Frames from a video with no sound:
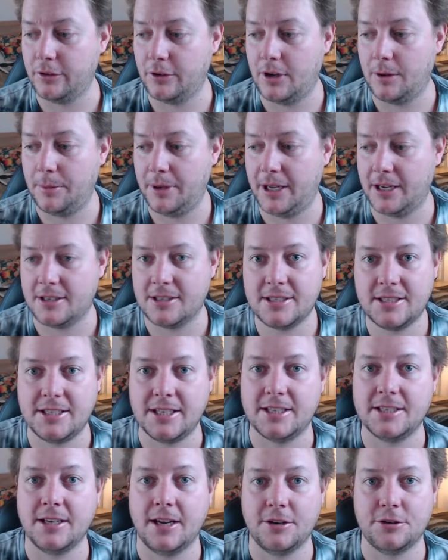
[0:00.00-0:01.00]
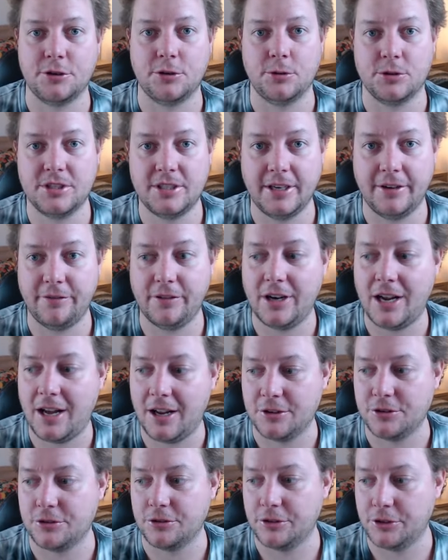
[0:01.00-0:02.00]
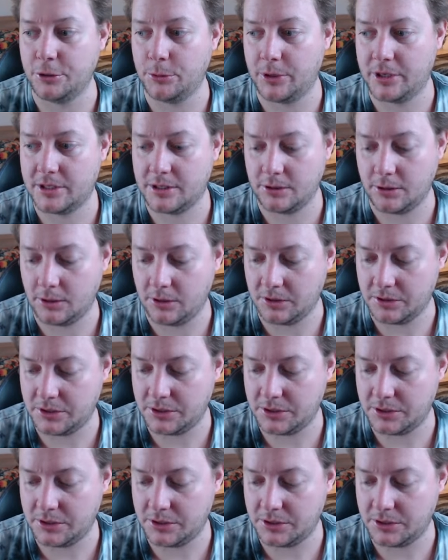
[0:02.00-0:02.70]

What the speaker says: about 600 or 700 US dollars.